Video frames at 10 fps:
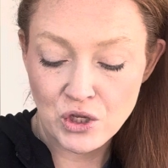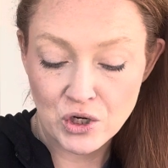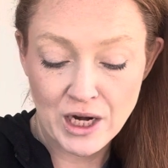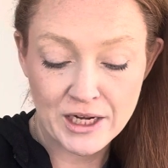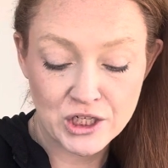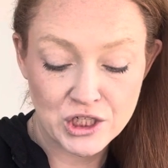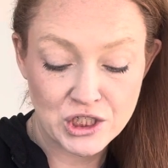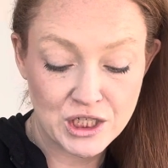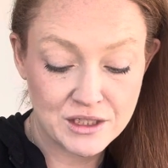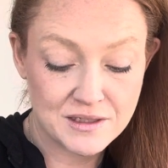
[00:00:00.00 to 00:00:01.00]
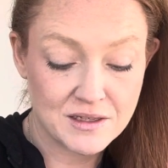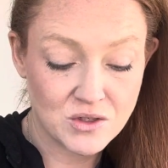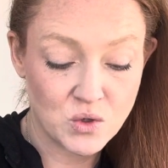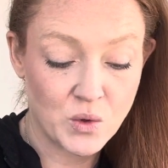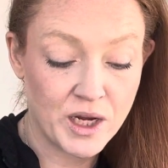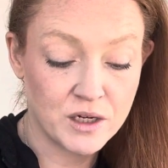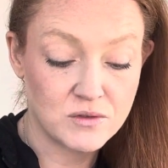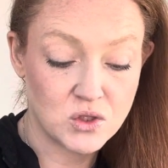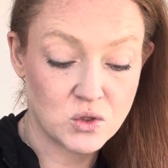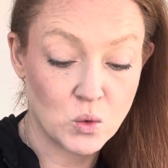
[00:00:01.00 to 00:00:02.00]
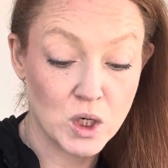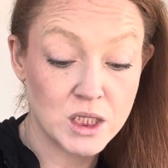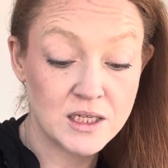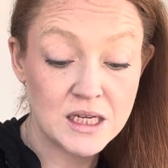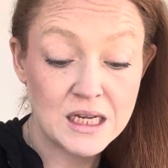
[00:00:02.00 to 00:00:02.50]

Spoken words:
your energy is this Queen of Swords